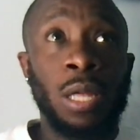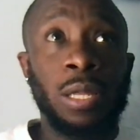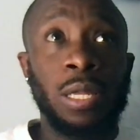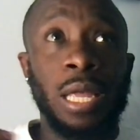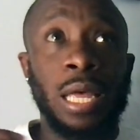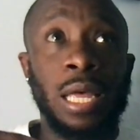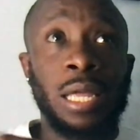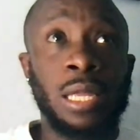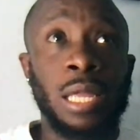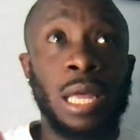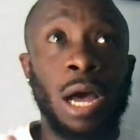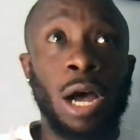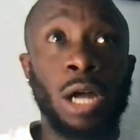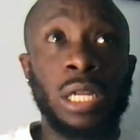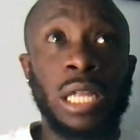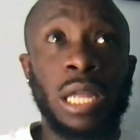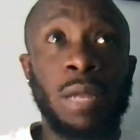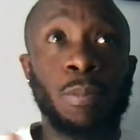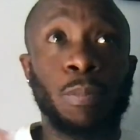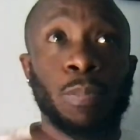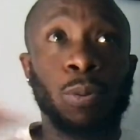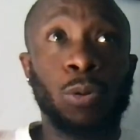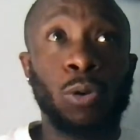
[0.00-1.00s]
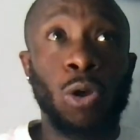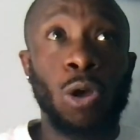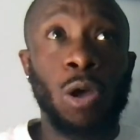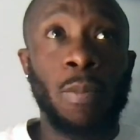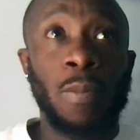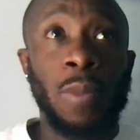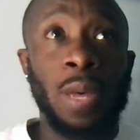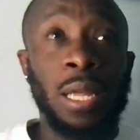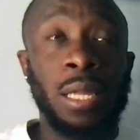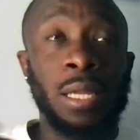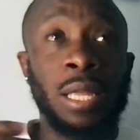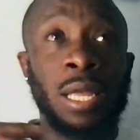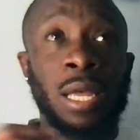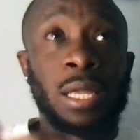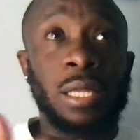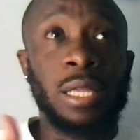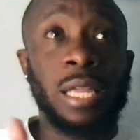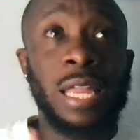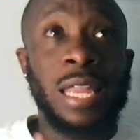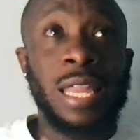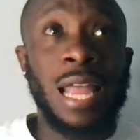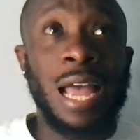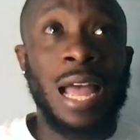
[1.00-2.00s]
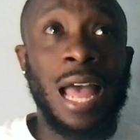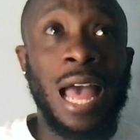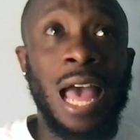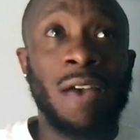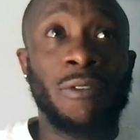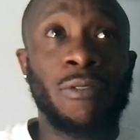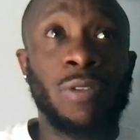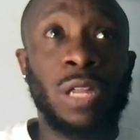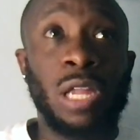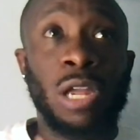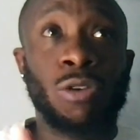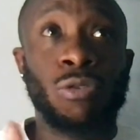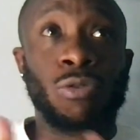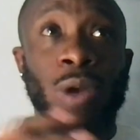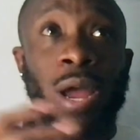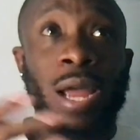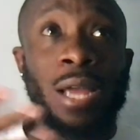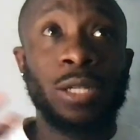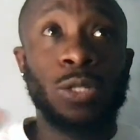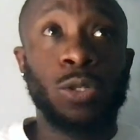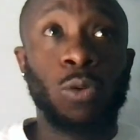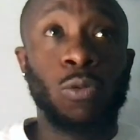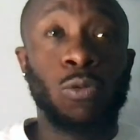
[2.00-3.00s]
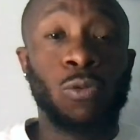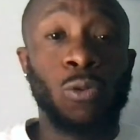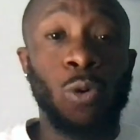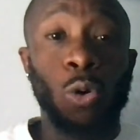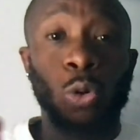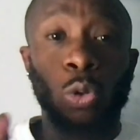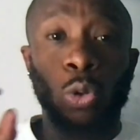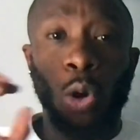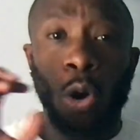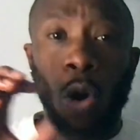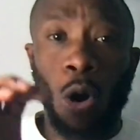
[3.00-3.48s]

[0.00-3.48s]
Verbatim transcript: the, the unemployment, the not having a right to vote,